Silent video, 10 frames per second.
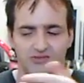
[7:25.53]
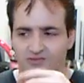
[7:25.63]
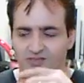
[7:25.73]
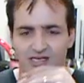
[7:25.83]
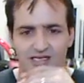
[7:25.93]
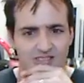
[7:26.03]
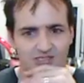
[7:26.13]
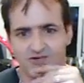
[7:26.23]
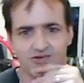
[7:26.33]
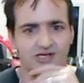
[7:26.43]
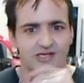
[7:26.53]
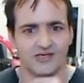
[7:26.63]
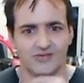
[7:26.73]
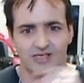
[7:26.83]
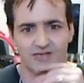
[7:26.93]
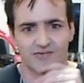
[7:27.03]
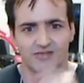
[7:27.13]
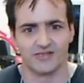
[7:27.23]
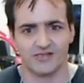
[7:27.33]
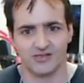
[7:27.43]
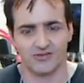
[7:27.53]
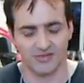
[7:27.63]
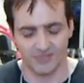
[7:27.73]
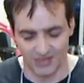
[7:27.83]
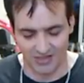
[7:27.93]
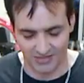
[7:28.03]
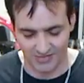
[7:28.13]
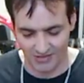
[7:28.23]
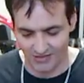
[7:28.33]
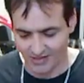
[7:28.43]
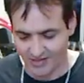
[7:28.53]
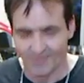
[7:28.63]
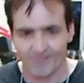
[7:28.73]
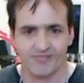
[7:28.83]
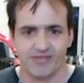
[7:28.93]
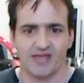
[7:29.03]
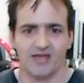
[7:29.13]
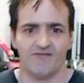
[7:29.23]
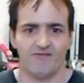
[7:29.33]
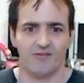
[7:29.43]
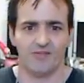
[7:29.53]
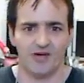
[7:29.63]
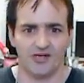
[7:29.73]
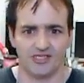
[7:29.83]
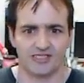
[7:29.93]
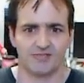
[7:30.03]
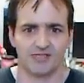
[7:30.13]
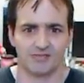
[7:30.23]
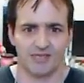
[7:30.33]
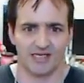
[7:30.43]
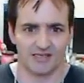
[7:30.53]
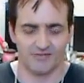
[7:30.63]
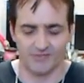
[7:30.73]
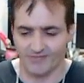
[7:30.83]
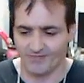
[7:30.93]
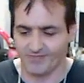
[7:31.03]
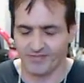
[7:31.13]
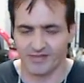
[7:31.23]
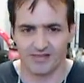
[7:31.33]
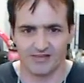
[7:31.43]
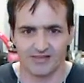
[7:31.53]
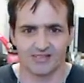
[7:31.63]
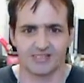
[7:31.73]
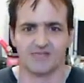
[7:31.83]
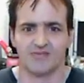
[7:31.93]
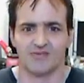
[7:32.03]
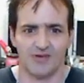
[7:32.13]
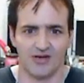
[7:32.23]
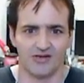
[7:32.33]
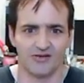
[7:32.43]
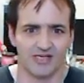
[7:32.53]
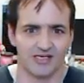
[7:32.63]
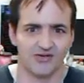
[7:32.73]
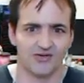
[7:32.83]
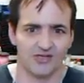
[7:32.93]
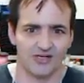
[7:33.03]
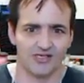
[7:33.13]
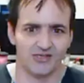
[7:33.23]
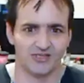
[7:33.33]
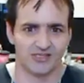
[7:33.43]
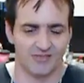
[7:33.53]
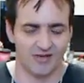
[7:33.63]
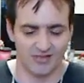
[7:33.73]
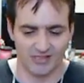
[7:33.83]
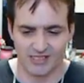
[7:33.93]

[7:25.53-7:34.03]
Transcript: lines crooked or whatever. You know what I'm talking about. Now, from a modder's perspective, because I'm a modder and I know a lot of you are modders,